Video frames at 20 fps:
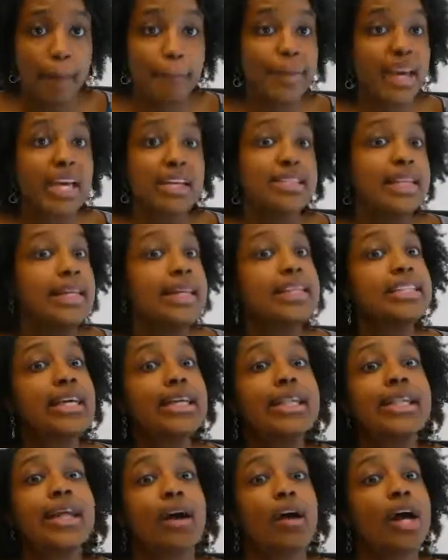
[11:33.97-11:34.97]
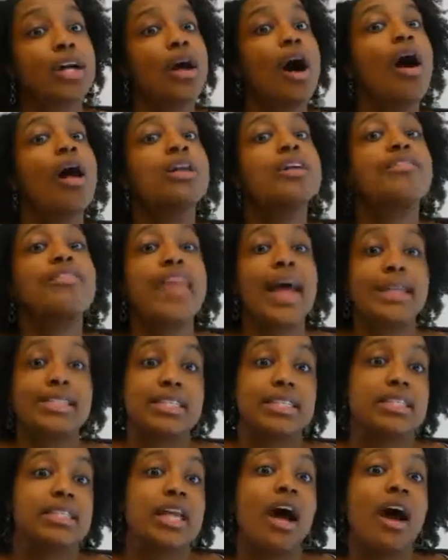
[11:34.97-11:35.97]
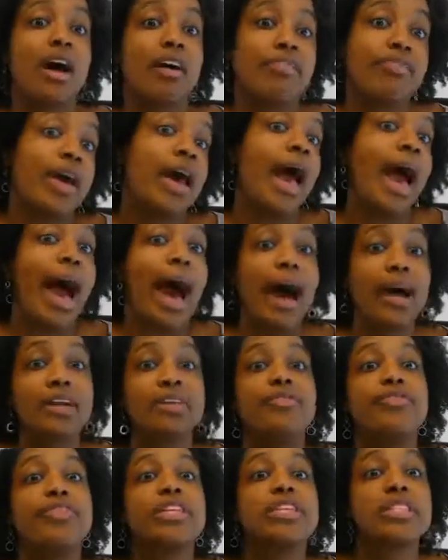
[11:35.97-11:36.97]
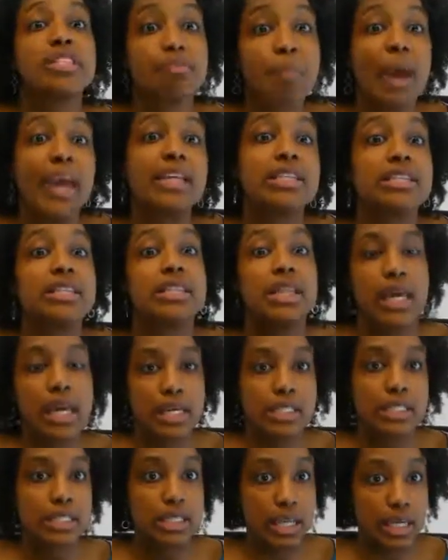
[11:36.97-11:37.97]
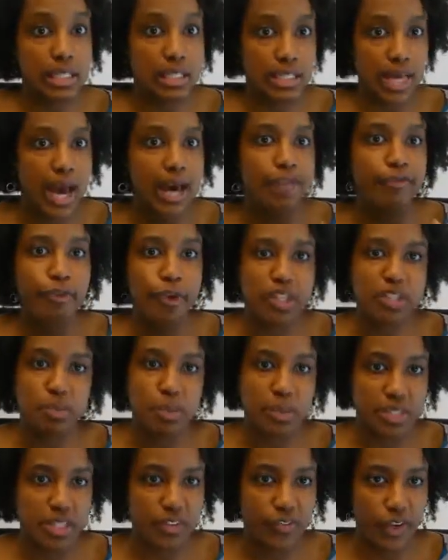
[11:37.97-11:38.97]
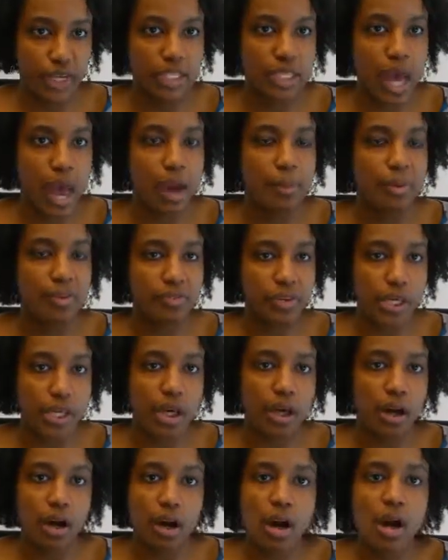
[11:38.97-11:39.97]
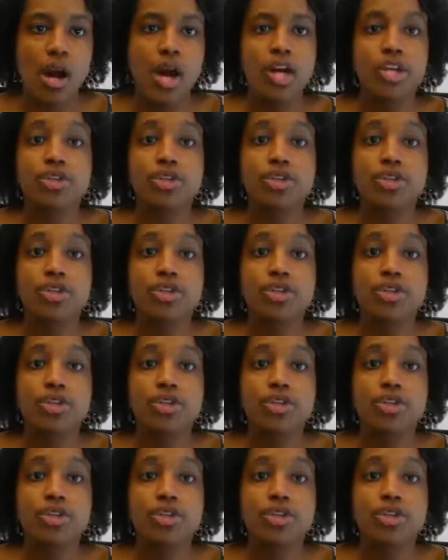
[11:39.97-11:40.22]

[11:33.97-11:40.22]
because they need to clear out all of that stuff out of the space that they had set aside for a specific time of year.